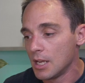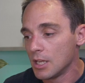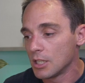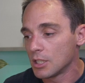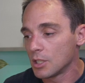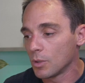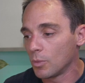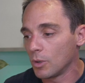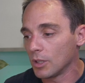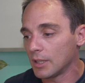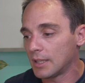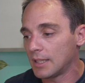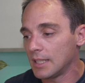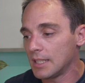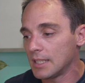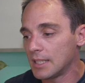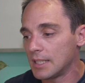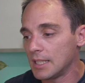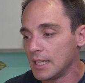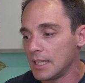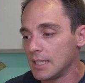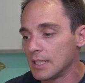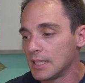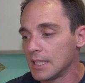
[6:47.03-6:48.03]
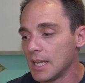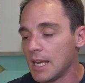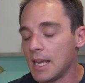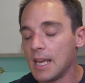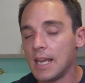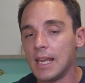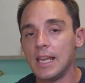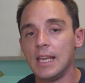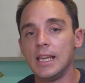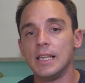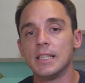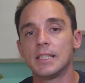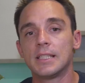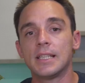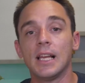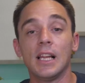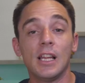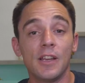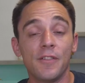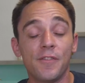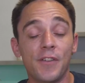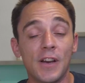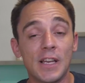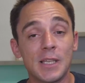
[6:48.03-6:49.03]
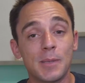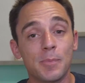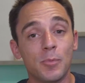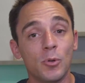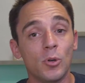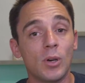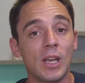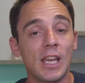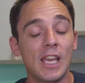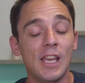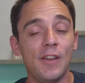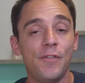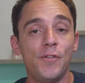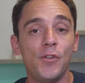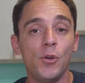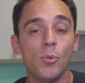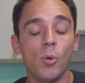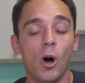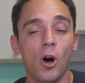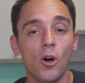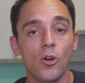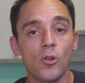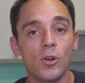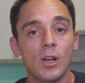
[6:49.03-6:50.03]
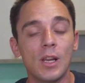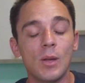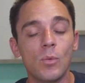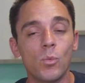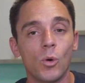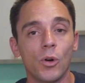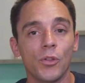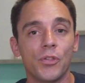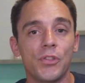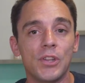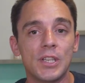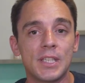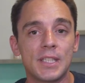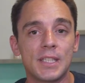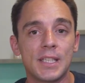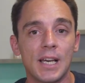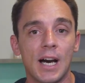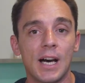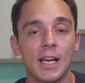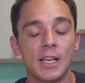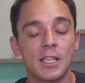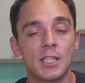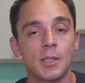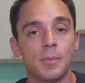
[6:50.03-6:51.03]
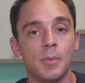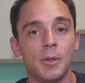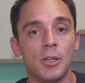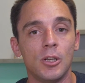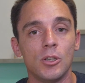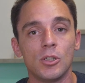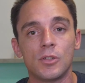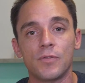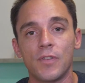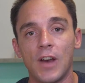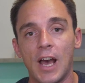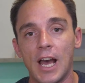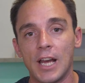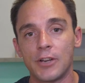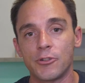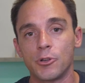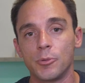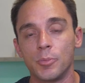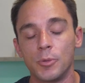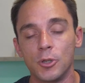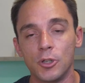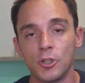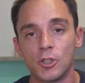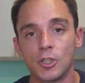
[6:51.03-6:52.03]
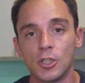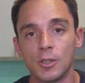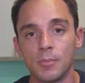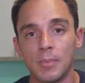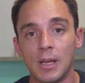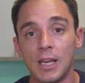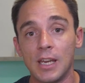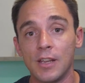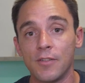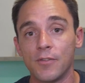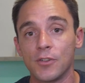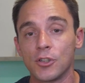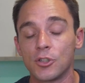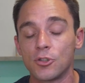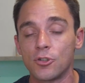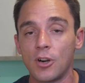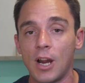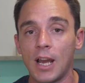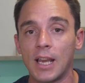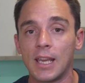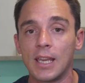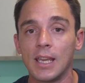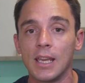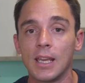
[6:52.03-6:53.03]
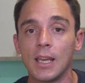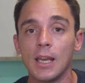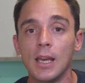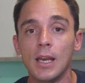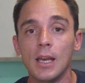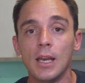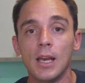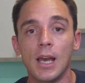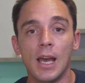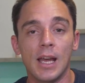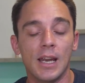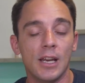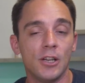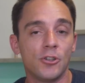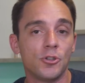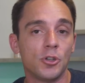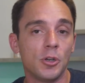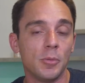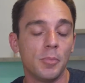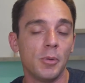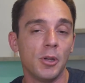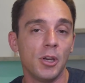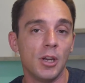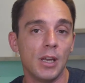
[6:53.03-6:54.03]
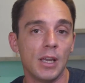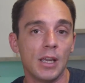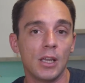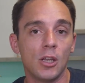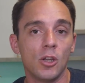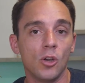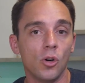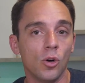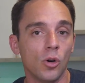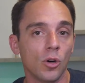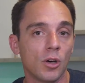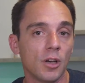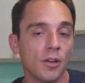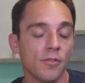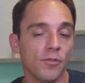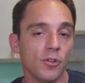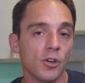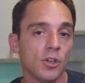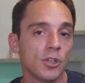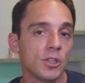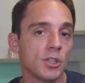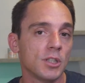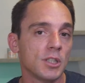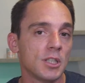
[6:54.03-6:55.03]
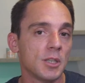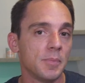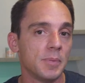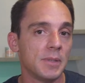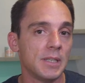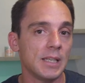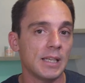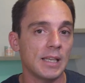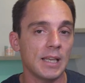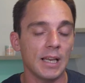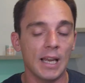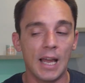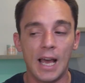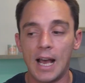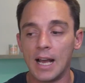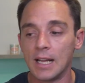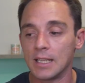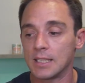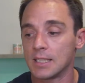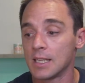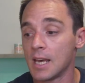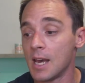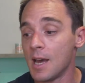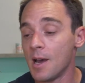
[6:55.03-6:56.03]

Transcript: So what this is, is telling Facebook if you only want this data to be used for attribution, meaning for tracking and attributing your conversions to particular ads.